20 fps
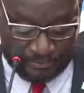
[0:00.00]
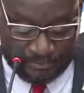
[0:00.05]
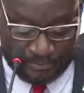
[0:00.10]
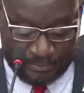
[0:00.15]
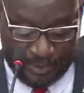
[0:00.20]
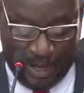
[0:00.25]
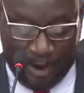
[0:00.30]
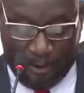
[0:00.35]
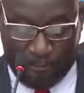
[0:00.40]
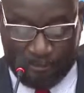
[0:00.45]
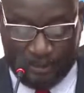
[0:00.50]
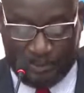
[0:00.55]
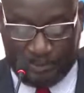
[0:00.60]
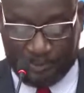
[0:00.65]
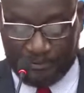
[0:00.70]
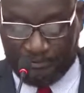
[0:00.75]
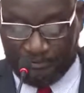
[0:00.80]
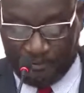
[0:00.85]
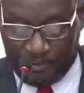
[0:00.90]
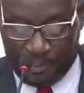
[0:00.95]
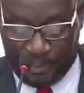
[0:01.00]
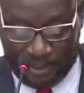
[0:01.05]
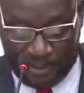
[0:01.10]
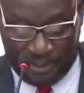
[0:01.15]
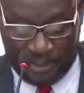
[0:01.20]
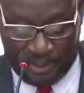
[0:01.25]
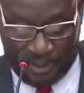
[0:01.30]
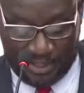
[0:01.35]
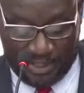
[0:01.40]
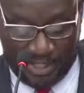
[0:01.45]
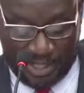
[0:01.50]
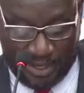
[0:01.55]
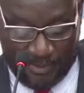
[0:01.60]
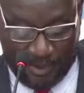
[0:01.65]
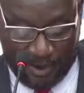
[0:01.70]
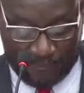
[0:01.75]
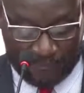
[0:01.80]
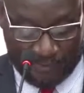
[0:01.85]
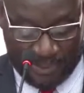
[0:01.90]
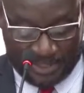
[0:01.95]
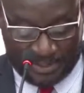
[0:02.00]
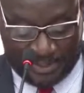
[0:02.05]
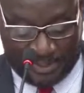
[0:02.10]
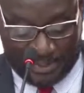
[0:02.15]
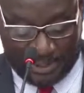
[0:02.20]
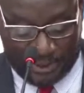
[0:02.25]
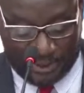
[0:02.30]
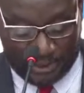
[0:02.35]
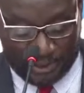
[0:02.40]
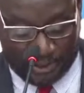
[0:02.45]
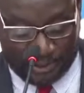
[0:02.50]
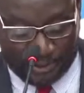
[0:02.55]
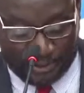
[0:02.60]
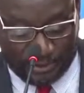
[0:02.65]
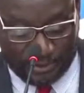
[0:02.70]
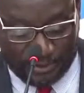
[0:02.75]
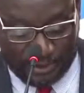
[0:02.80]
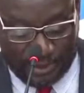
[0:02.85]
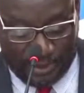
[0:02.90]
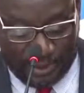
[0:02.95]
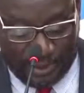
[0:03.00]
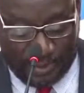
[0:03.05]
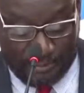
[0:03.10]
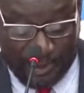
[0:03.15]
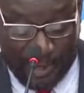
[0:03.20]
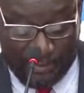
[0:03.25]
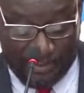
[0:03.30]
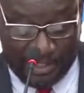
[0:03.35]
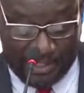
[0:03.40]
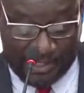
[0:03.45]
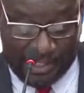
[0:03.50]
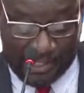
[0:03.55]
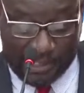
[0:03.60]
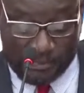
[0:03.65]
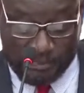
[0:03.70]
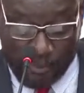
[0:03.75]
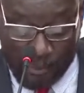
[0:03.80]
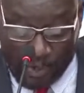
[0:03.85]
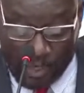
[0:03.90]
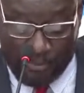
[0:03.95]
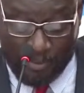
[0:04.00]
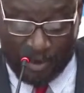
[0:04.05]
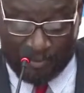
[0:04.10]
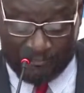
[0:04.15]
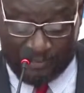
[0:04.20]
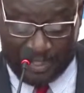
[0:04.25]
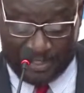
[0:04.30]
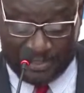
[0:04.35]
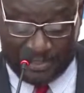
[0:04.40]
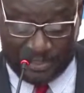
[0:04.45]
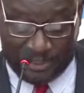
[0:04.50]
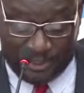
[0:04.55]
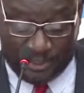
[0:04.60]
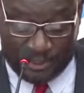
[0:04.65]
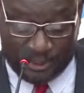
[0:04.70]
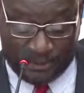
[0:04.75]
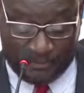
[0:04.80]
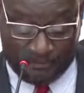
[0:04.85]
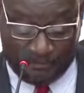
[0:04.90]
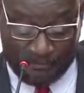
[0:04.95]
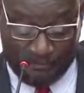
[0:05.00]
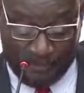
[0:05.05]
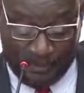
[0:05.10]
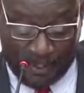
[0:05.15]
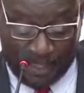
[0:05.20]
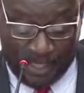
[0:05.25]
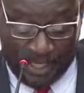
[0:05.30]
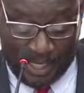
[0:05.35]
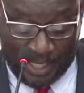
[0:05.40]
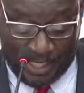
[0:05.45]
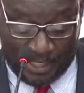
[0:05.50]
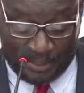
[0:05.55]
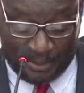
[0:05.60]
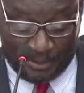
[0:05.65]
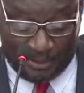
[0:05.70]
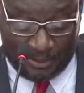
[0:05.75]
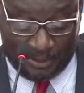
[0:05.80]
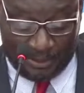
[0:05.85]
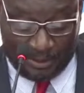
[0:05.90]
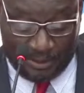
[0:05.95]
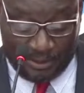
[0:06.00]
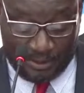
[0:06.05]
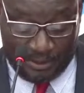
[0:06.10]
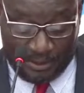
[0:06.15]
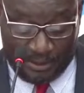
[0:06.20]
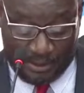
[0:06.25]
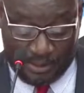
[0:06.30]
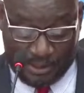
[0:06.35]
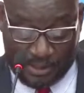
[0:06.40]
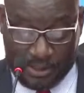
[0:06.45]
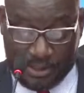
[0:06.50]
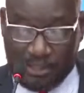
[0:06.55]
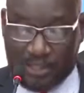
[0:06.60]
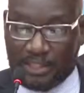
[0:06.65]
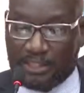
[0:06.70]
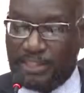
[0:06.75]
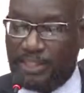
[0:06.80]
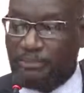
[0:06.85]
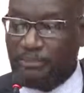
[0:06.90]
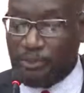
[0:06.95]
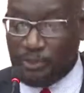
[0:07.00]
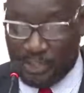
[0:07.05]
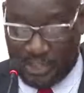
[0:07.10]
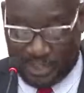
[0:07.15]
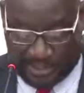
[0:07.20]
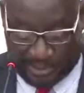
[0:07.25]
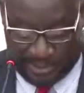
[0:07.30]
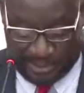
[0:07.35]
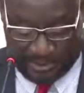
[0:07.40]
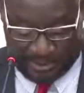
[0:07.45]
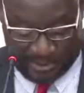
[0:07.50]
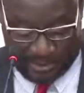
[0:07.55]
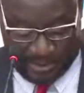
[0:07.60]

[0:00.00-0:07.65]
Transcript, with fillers: how people feel about vaccination. The Prime Minister spoke about vaccination and herd immunity.